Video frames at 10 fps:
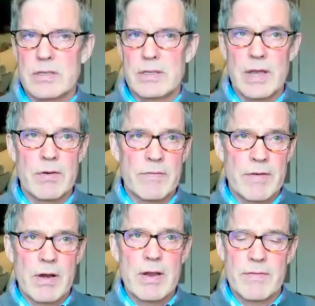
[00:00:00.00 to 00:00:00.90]
they were
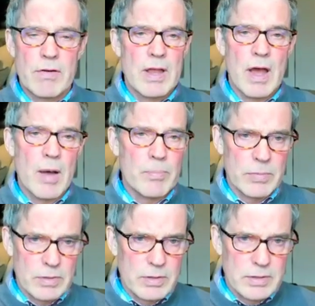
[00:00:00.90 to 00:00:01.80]
very, very
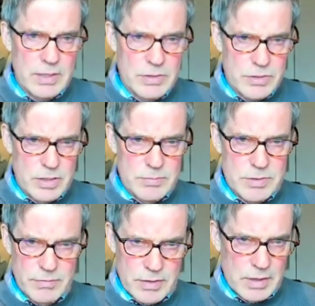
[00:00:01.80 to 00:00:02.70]
humble in terms
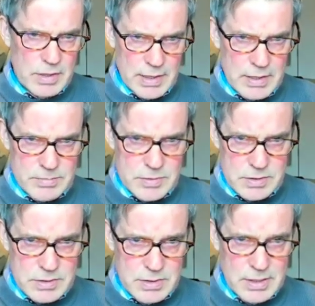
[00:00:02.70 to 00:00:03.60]
of their
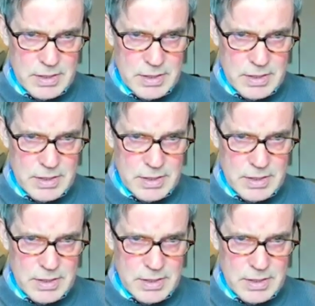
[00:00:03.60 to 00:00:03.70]
claims.